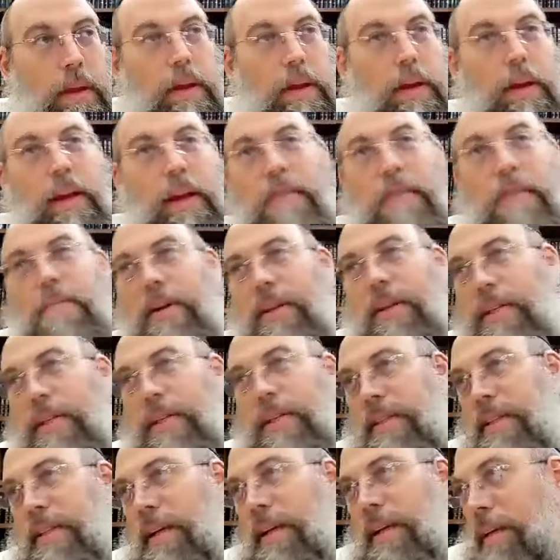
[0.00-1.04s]
Gave birth to
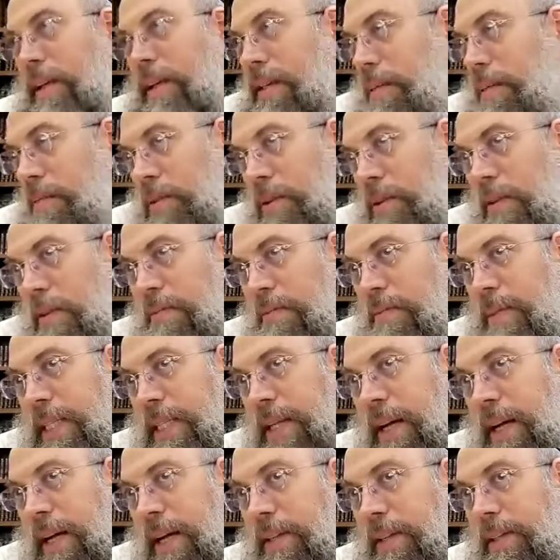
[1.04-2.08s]
something, some sort of
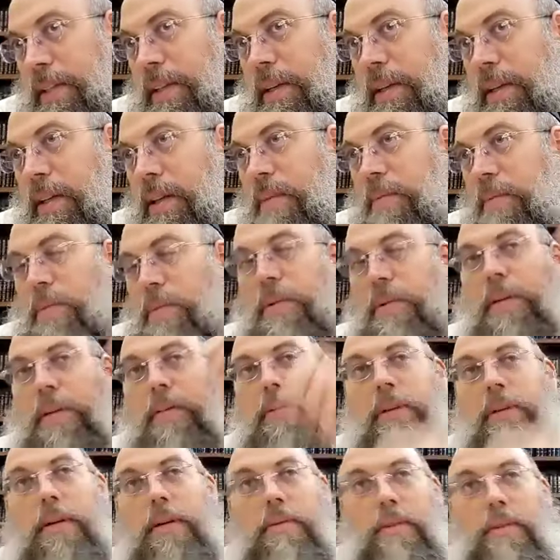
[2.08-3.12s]
miscarriage. We don't
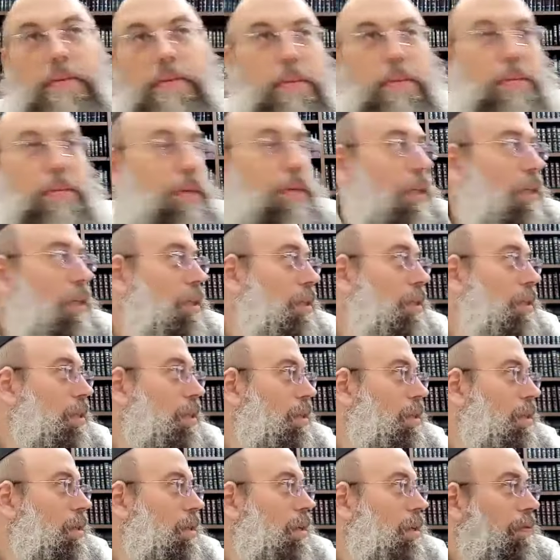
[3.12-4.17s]
know if it was
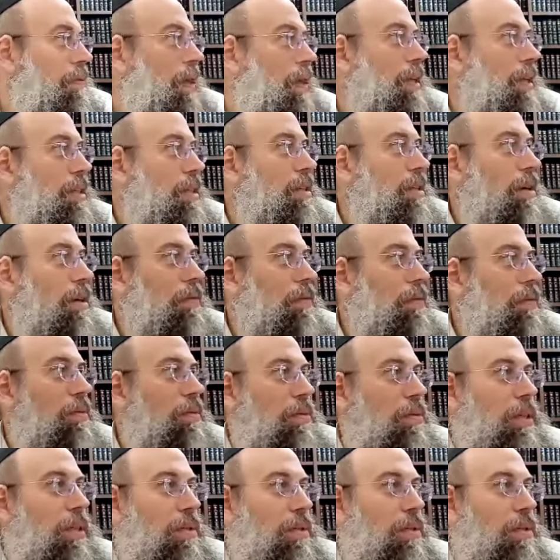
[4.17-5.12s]
if that's if it was